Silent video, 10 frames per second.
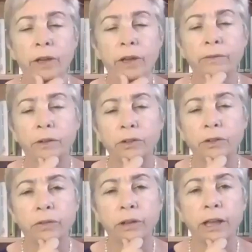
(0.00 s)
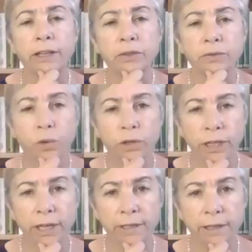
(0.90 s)
that I've learned over the last 4
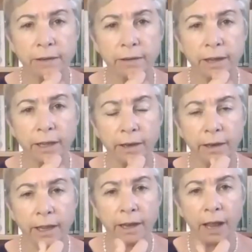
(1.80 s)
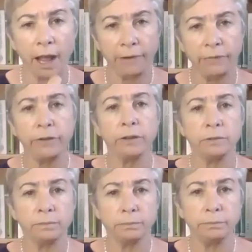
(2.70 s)
days, and I
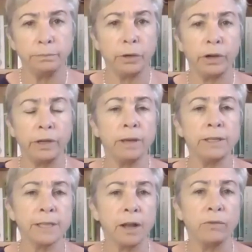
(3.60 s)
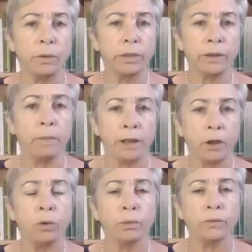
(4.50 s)
feel, Miri, myself, within my
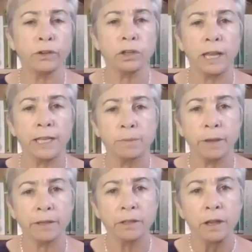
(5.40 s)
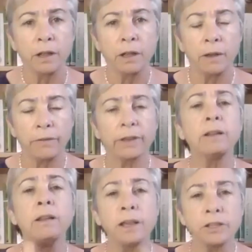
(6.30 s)
own professional aspect of the
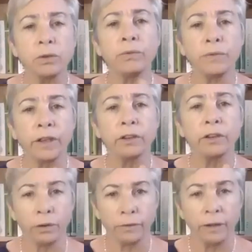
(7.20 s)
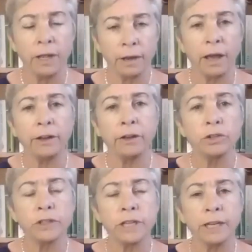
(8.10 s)
colossal failure of not
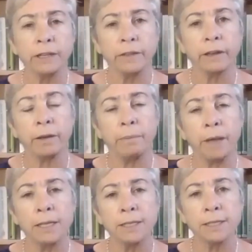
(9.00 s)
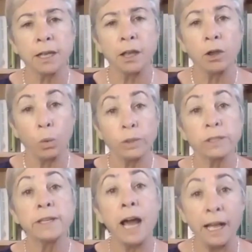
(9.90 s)
understanding that Hamas
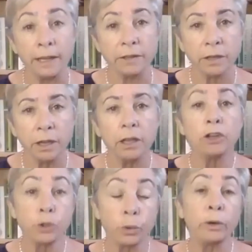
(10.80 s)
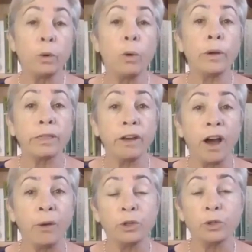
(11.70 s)
was not doing what we
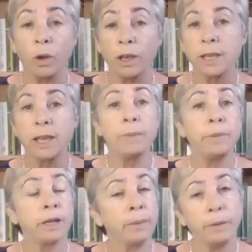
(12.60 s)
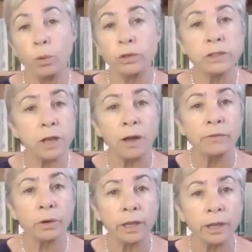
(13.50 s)
thought, which was becoming more
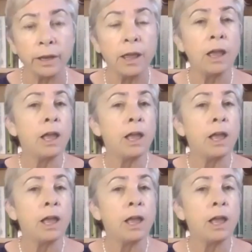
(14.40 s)
sovereign,